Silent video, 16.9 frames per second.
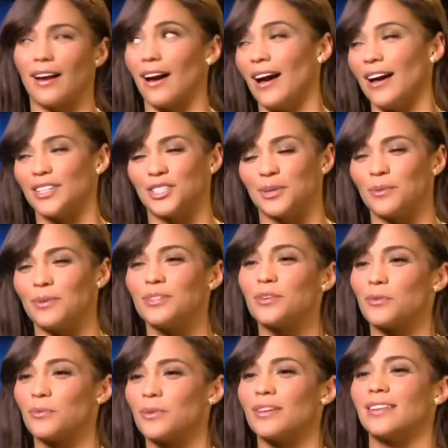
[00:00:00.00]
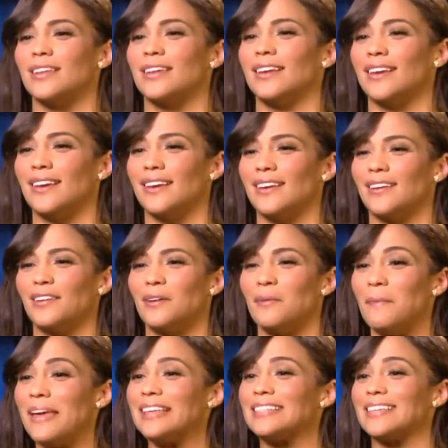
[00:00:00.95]
gosh, it was a really
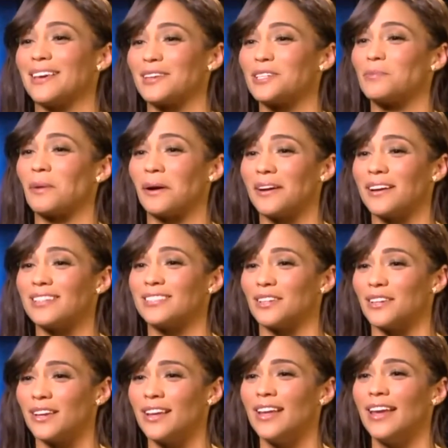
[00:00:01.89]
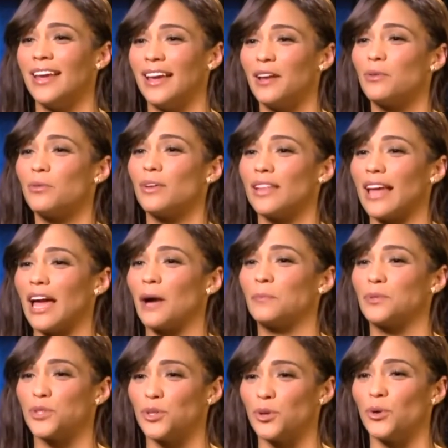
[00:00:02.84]
amazing experience. It it really
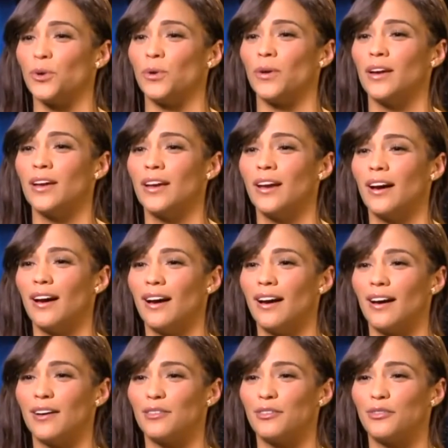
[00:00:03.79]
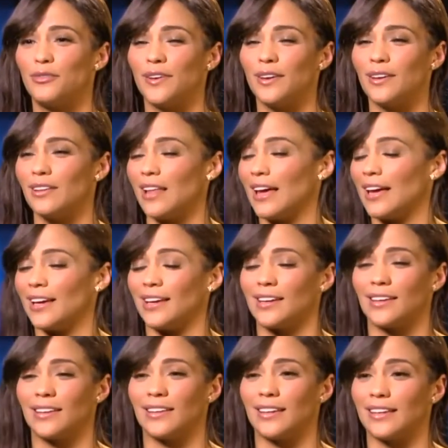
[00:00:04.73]
helps you uh, feel
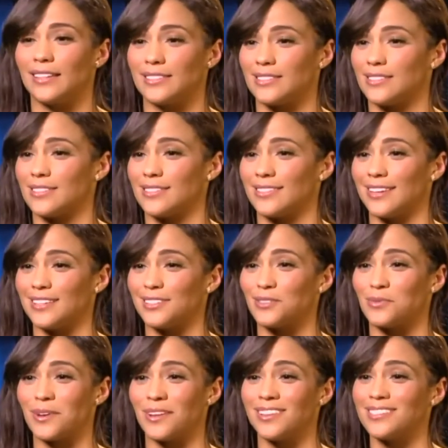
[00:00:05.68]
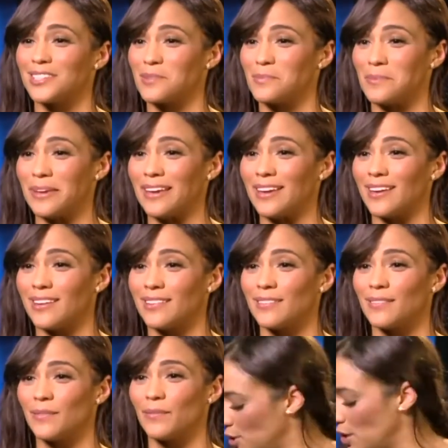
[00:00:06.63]
like it's as real as can be
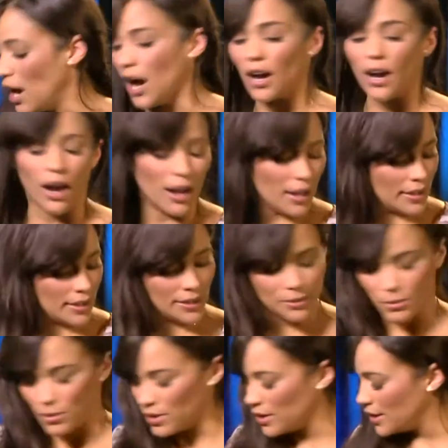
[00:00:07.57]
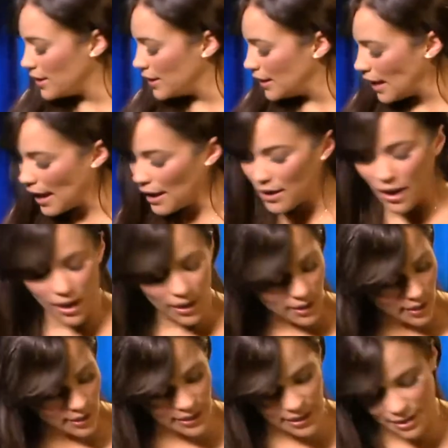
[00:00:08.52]
knock on wood. I
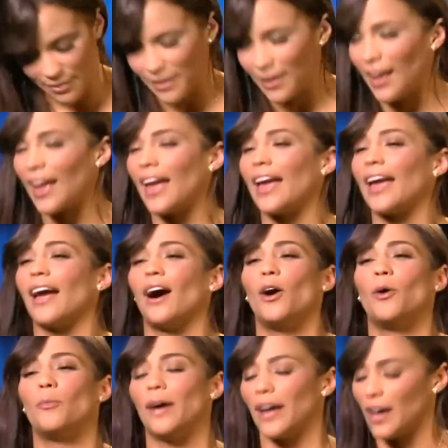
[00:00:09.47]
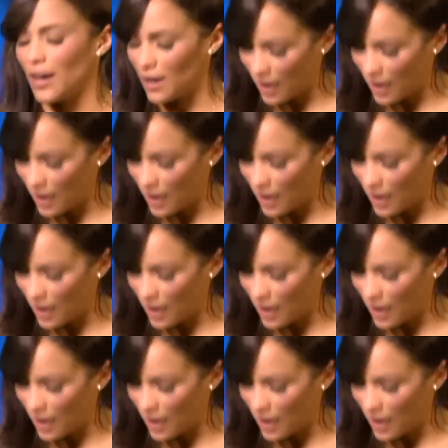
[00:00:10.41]
knock on it every day. Oh my